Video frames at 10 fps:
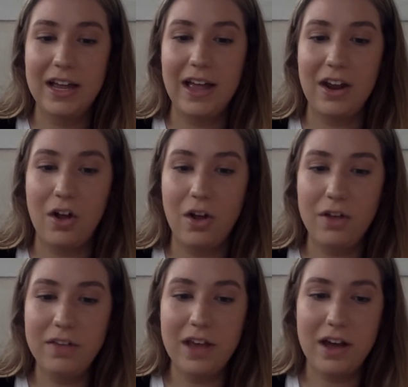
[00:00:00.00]
and all
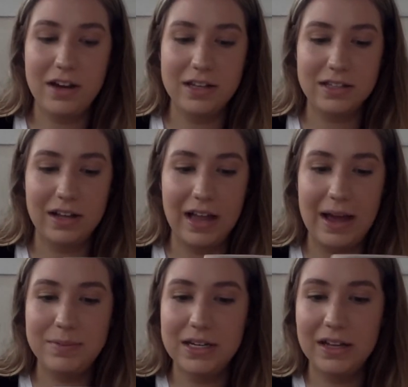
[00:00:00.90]
the audience
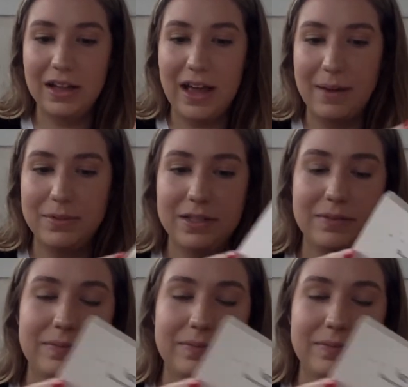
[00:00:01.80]
clapped and clapped.